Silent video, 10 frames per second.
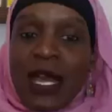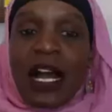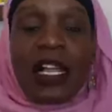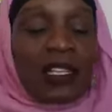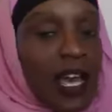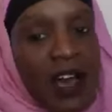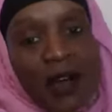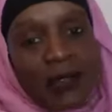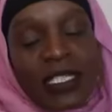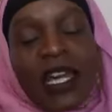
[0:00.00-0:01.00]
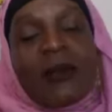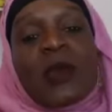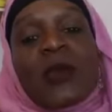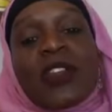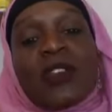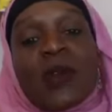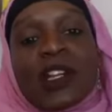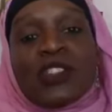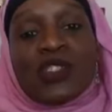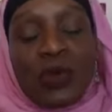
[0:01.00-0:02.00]
a hello, tell me where you
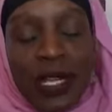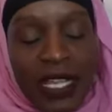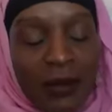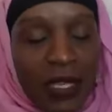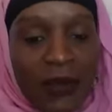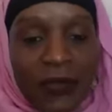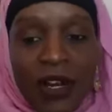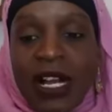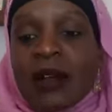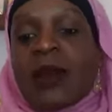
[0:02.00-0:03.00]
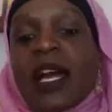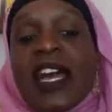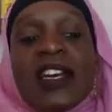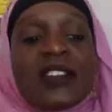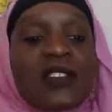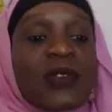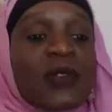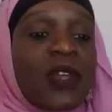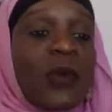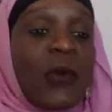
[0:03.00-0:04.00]
are joining me from so
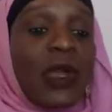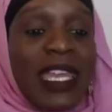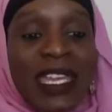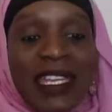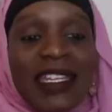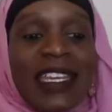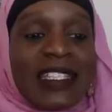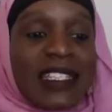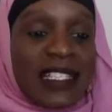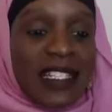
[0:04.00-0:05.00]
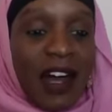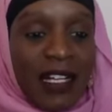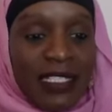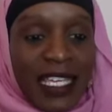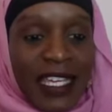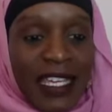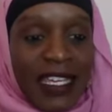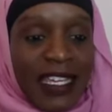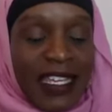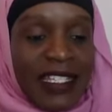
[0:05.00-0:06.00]
that we can get
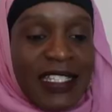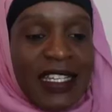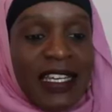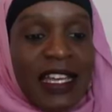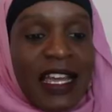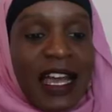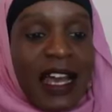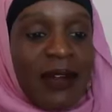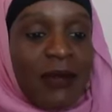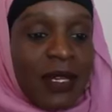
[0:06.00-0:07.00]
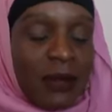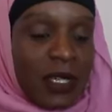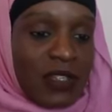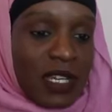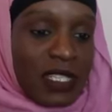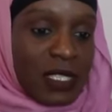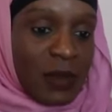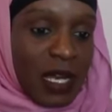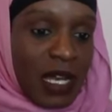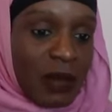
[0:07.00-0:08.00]
started. I want to make sure I can see
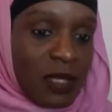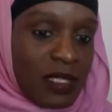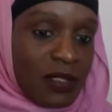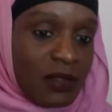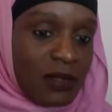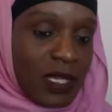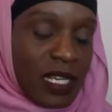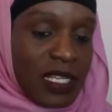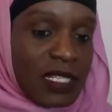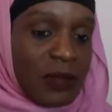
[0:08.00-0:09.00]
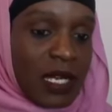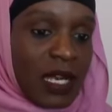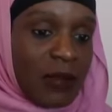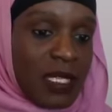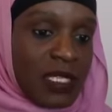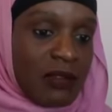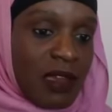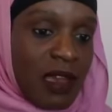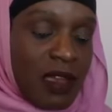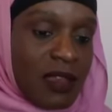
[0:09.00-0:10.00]
my comments. Ooh, can I see my comments?
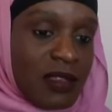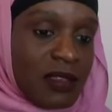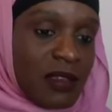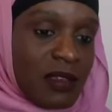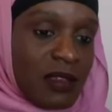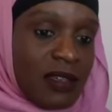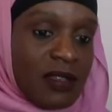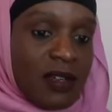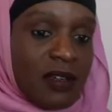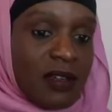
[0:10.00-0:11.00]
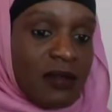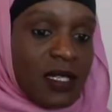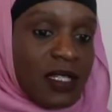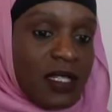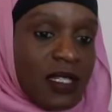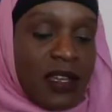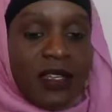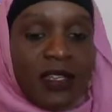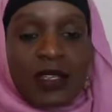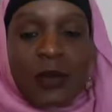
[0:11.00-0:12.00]
Yes, I can comment. I
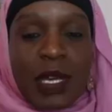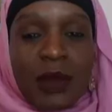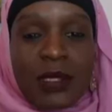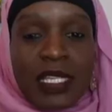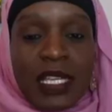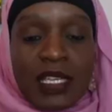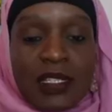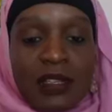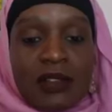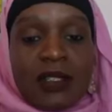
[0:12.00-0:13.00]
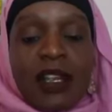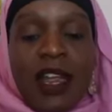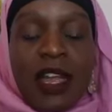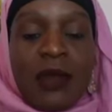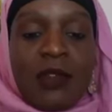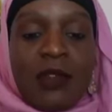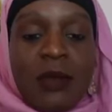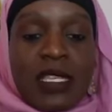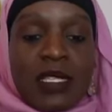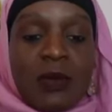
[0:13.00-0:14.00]
can see my comments. I think so. I got to move
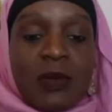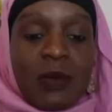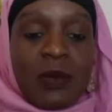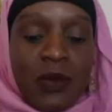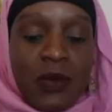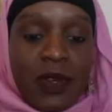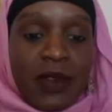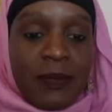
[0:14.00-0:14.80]
my Insta people over.